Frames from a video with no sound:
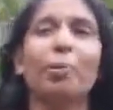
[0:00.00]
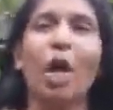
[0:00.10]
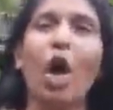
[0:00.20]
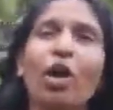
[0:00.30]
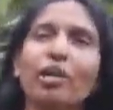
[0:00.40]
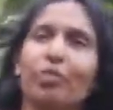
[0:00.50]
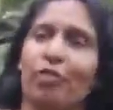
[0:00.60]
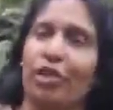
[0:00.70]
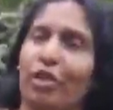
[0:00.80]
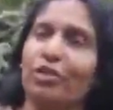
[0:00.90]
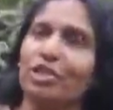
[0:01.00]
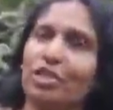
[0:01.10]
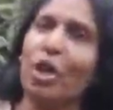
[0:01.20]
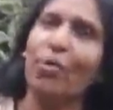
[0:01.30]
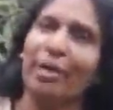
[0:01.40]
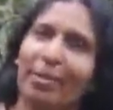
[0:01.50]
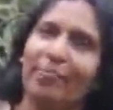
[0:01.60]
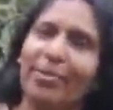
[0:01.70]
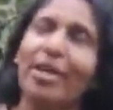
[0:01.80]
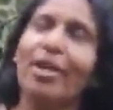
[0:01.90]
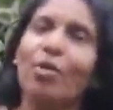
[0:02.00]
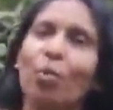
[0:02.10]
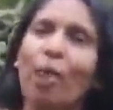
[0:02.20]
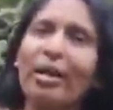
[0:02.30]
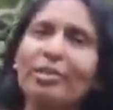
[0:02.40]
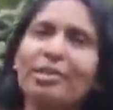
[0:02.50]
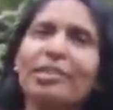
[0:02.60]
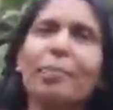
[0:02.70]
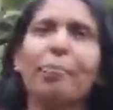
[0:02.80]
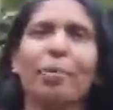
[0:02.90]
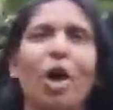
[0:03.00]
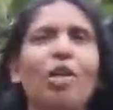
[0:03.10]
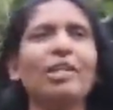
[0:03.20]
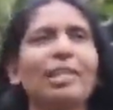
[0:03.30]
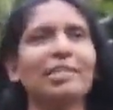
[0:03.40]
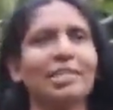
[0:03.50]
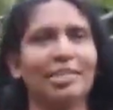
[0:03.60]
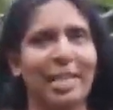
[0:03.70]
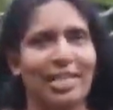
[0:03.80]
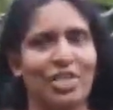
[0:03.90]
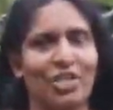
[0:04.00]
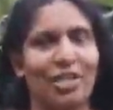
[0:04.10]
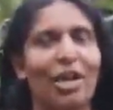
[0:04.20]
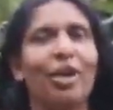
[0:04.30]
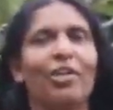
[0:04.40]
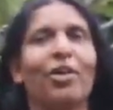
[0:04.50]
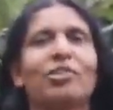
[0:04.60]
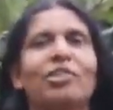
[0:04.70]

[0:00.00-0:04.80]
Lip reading: plot for your story. Once the plot is set, your